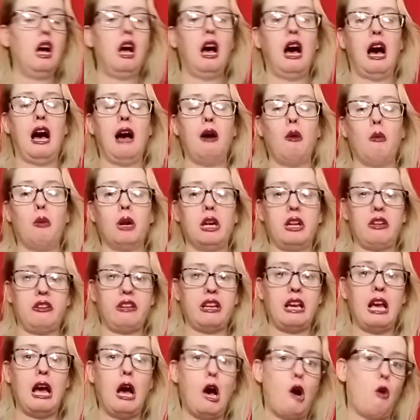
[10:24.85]
I want to see
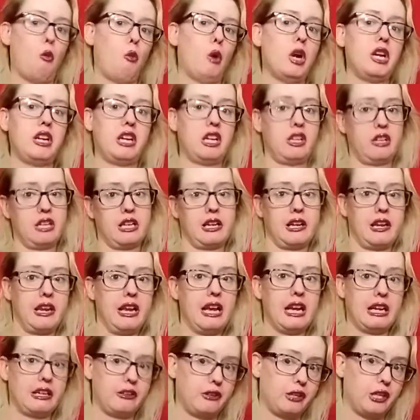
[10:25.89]
how what does it
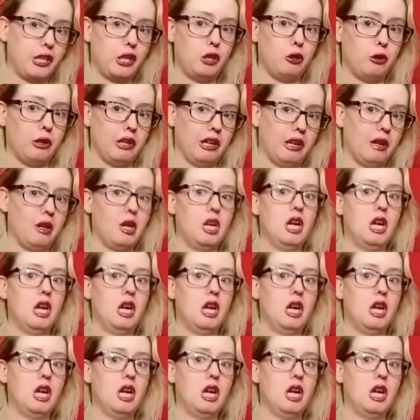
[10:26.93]
execute it.